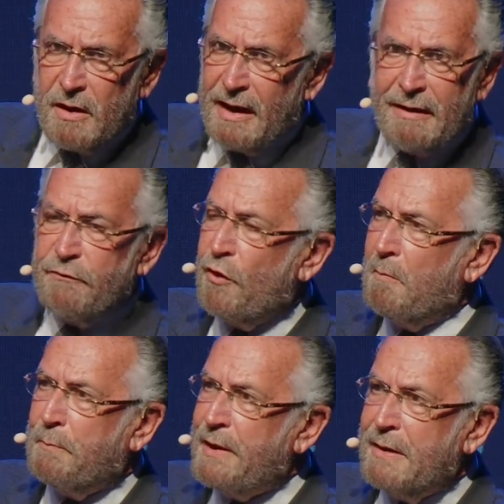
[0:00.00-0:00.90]
and have
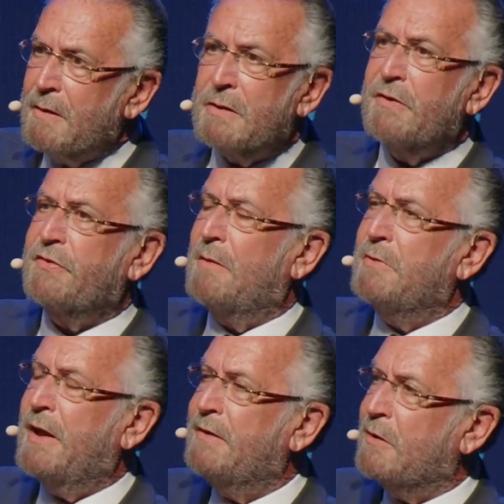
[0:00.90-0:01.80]
not been
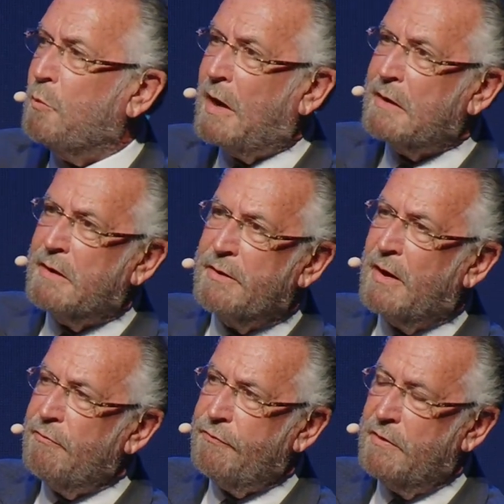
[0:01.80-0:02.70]
disseminated widely
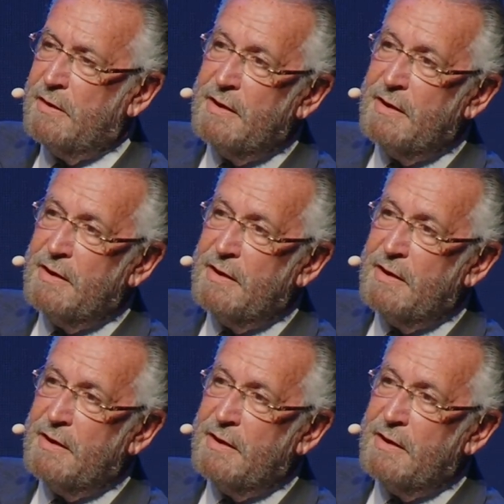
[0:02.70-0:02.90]
enough.